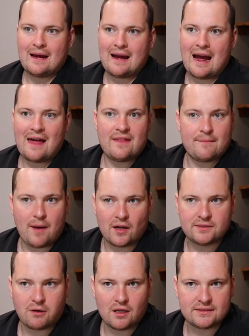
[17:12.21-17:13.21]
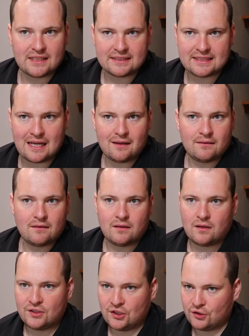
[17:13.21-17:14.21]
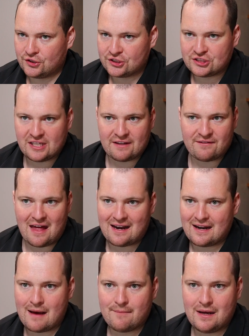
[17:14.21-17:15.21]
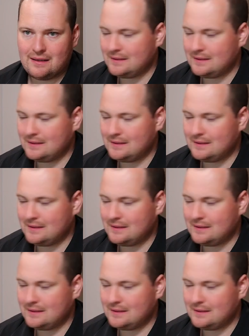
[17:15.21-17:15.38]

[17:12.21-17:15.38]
And then post-processor, you just give that a number